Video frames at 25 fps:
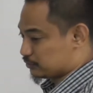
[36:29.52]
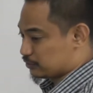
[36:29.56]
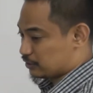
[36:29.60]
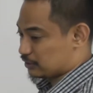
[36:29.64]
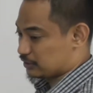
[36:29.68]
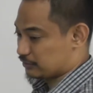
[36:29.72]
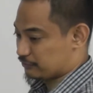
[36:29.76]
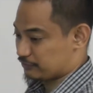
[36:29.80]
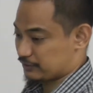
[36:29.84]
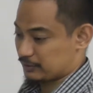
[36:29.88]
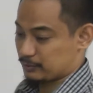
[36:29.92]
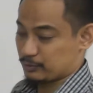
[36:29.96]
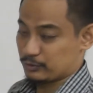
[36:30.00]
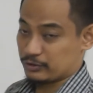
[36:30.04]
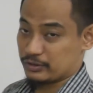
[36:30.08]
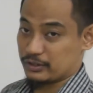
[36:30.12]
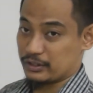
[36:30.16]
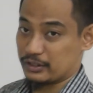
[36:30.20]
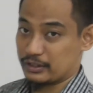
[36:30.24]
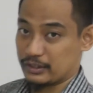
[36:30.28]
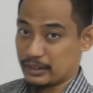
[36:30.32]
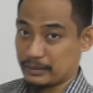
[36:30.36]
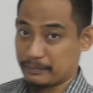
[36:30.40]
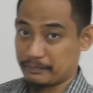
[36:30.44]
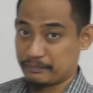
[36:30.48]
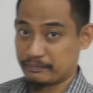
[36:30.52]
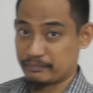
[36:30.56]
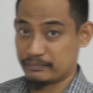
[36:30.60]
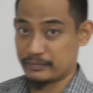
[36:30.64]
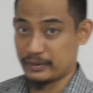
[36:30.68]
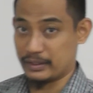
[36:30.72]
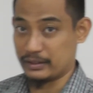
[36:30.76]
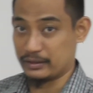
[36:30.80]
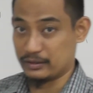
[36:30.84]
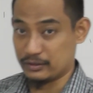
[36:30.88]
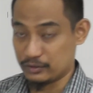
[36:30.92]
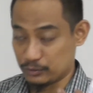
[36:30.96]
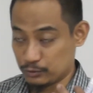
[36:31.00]
draw the free body diagram,
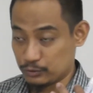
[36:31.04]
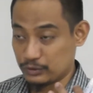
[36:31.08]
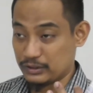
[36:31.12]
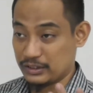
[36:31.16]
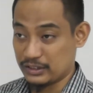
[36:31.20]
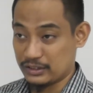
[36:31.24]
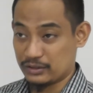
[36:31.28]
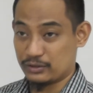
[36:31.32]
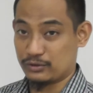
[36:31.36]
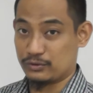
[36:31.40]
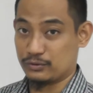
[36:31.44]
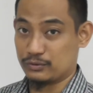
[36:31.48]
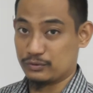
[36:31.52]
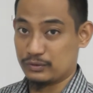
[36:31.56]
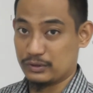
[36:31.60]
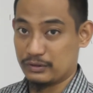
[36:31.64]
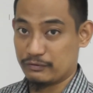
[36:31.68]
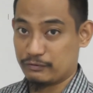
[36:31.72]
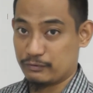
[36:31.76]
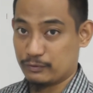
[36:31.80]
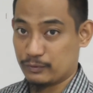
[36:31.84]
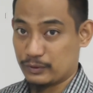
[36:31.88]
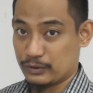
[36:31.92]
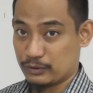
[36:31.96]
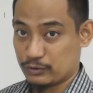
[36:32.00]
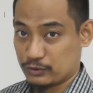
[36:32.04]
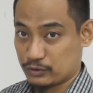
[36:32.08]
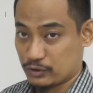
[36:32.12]
and you need to if you want to